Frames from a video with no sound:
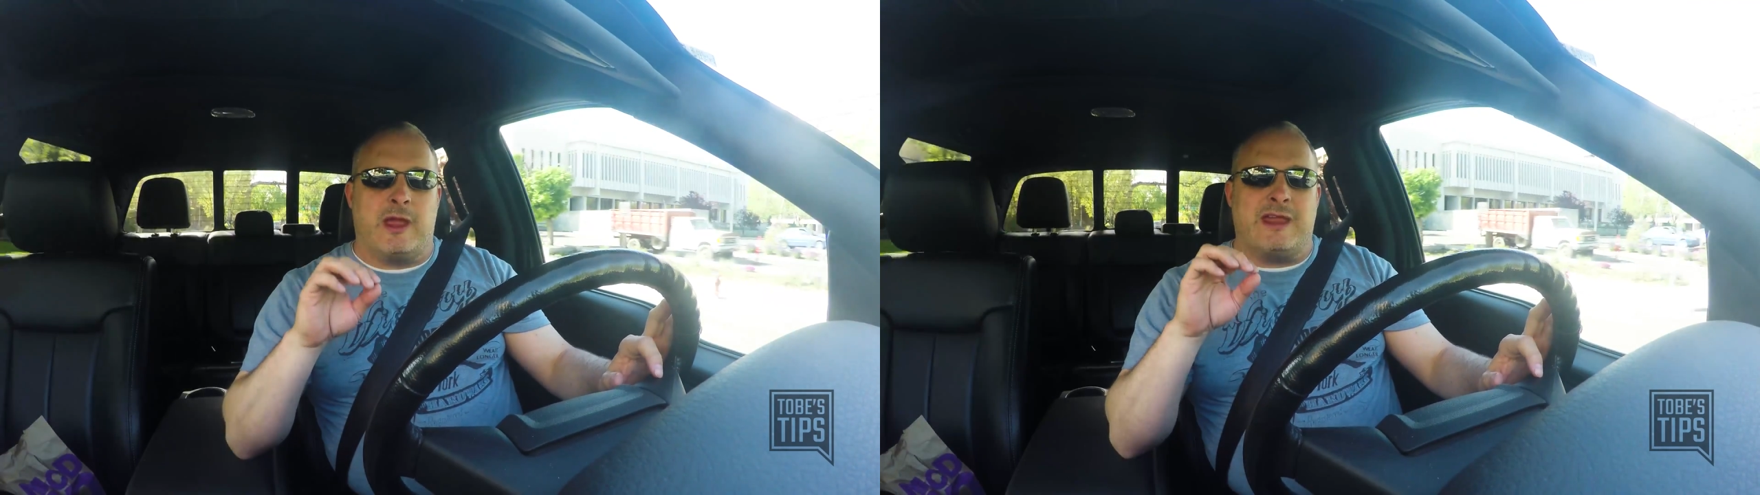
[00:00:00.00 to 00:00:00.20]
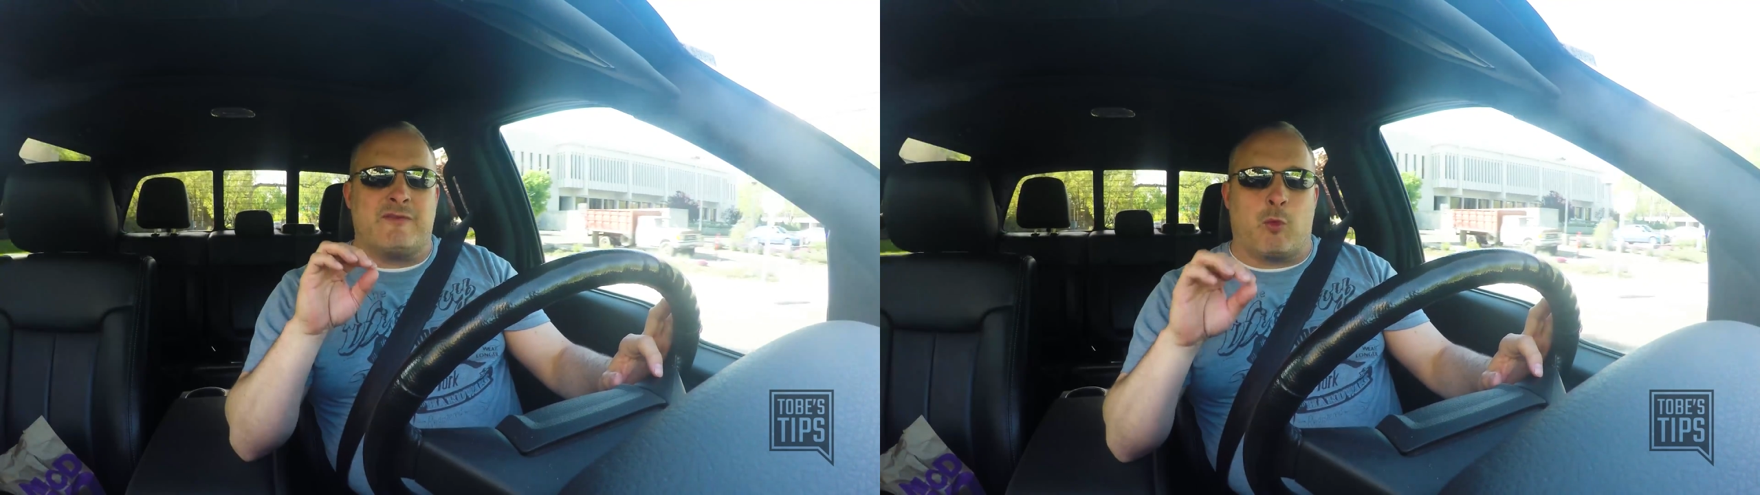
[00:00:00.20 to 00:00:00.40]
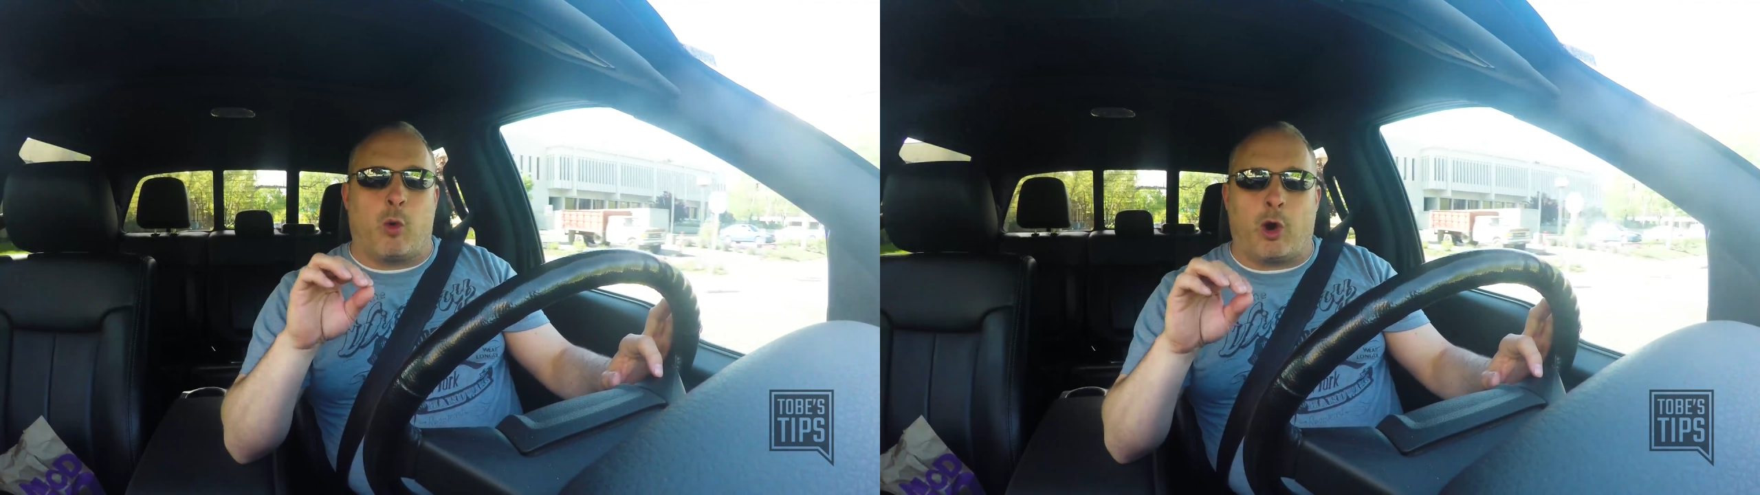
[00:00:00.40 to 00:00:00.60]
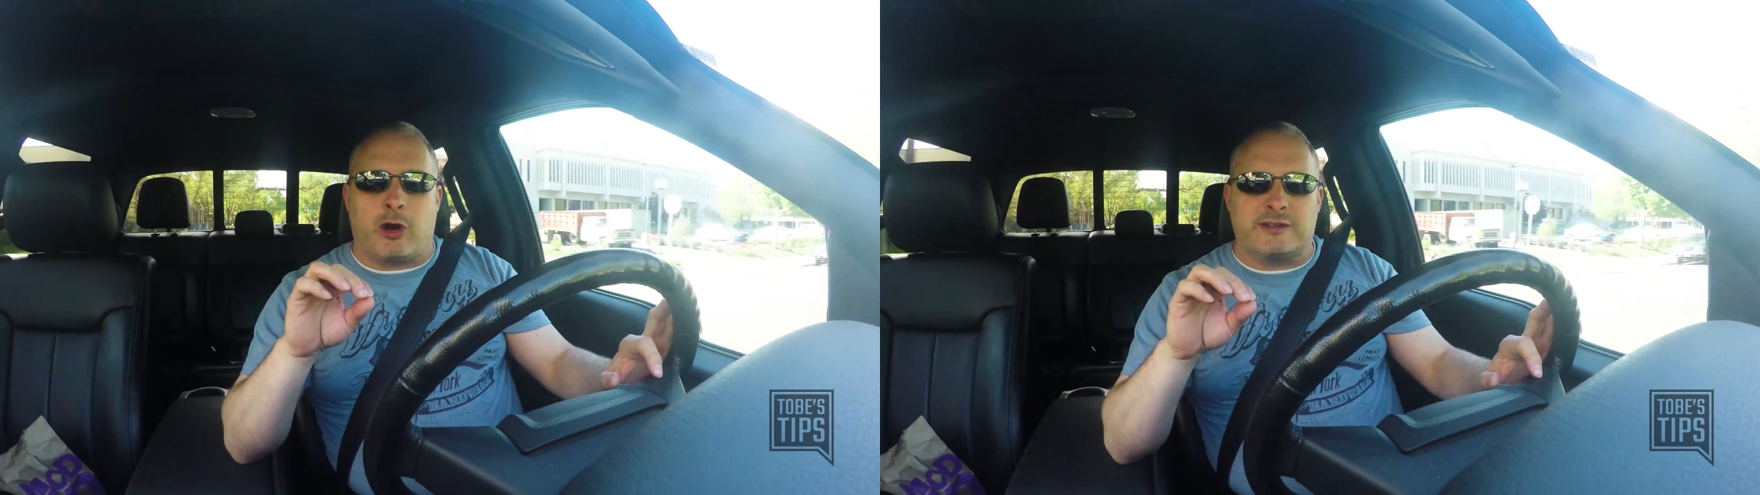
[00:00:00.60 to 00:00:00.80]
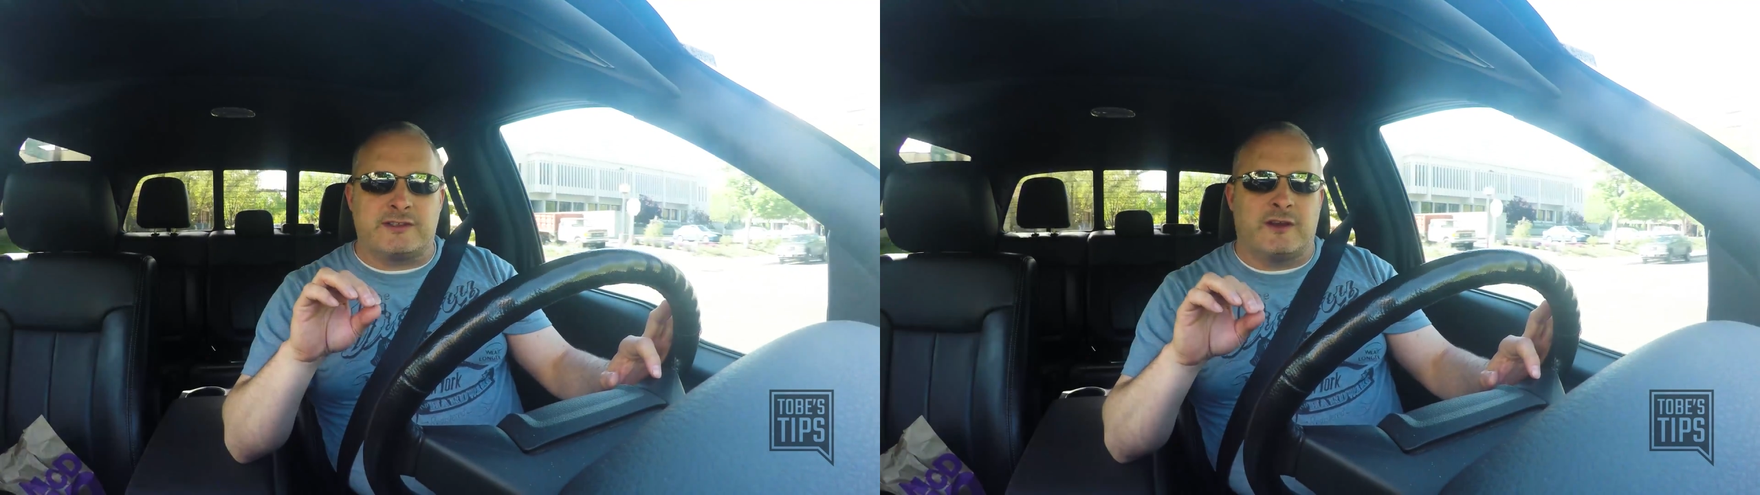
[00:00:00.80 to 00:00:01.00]
even
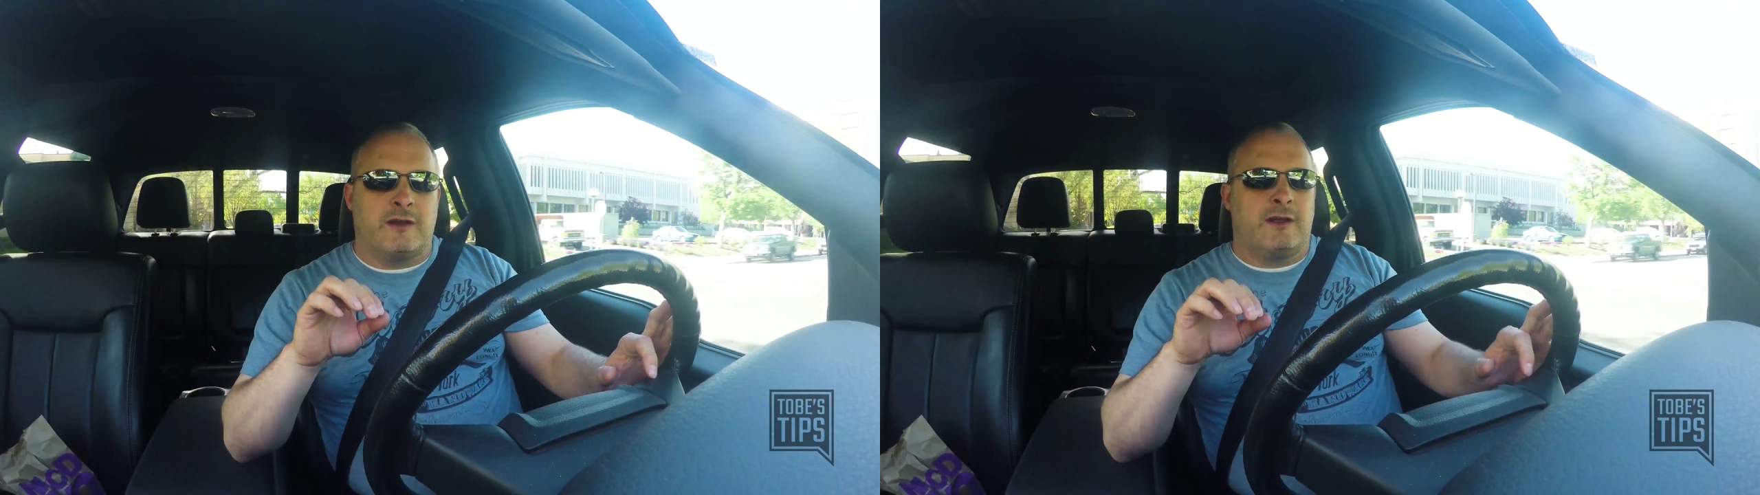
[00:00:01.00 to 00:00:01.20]
worse,